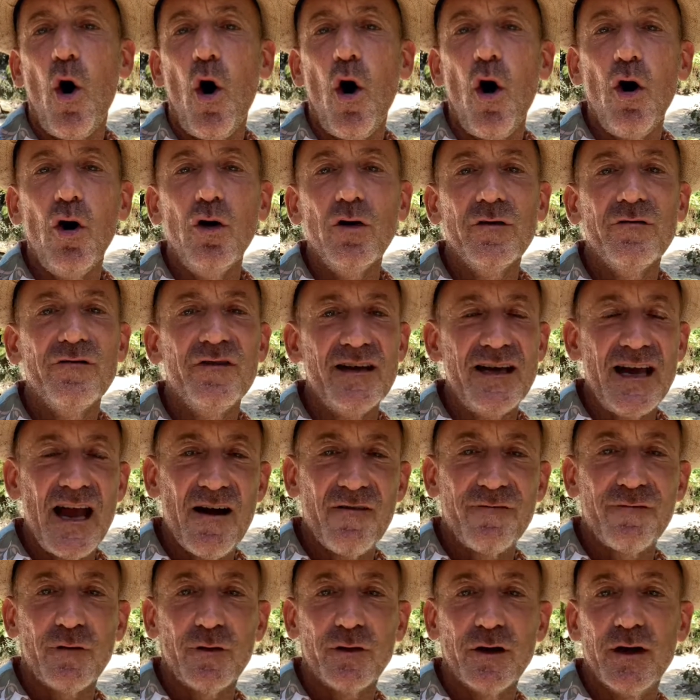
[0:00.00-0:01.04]
all of the
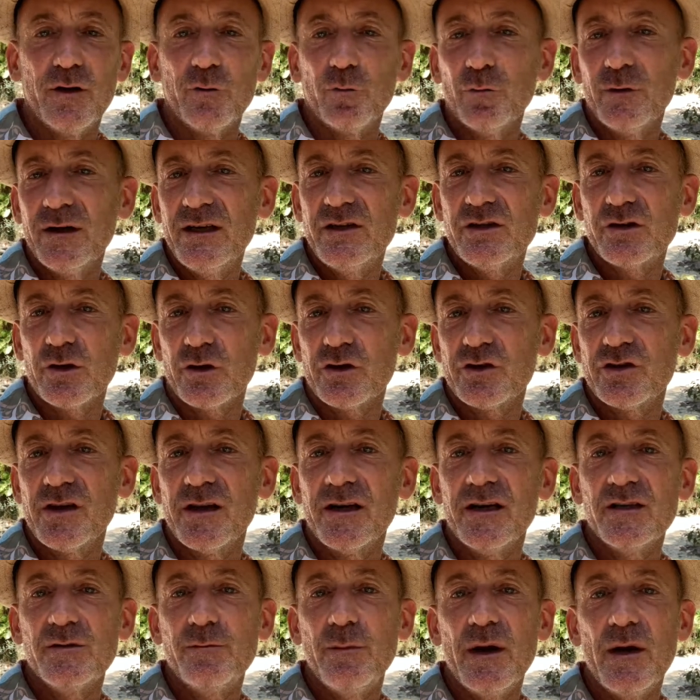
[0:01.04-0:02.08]
effort and research that
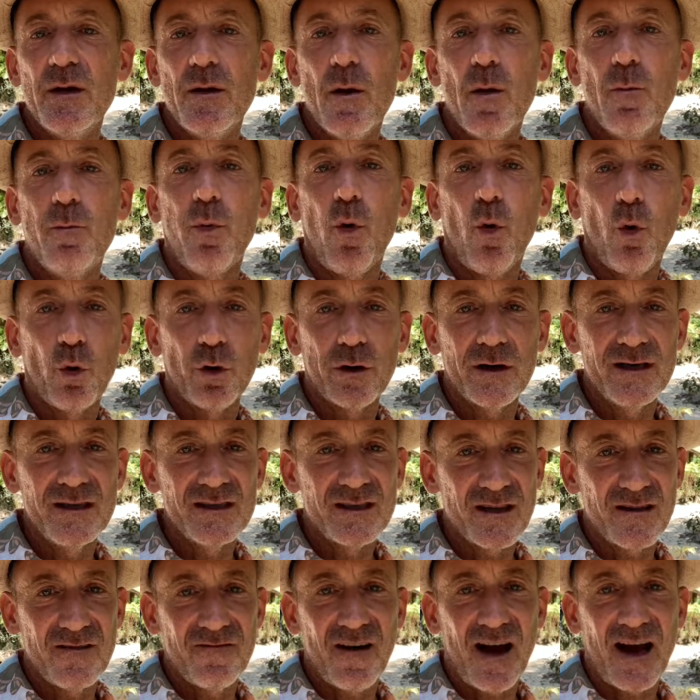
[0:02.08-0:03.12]
has been poured
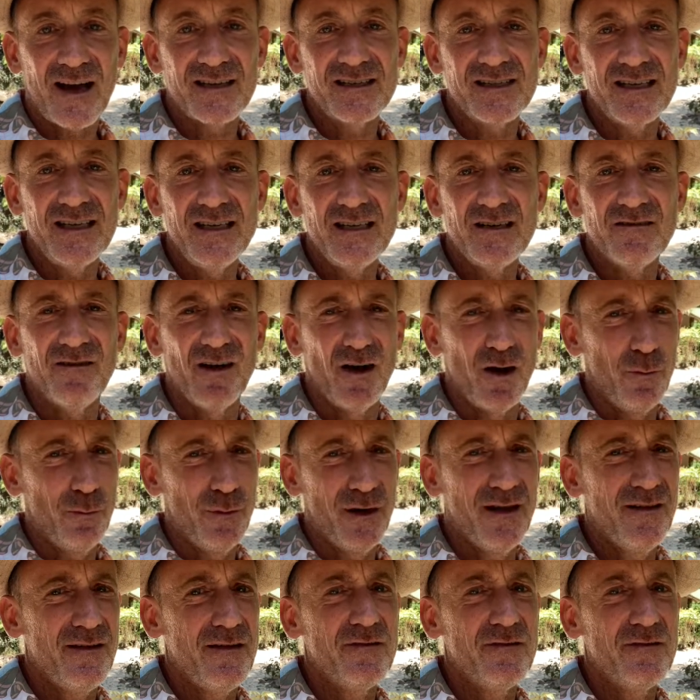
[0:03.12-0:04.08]
into the vaccine development,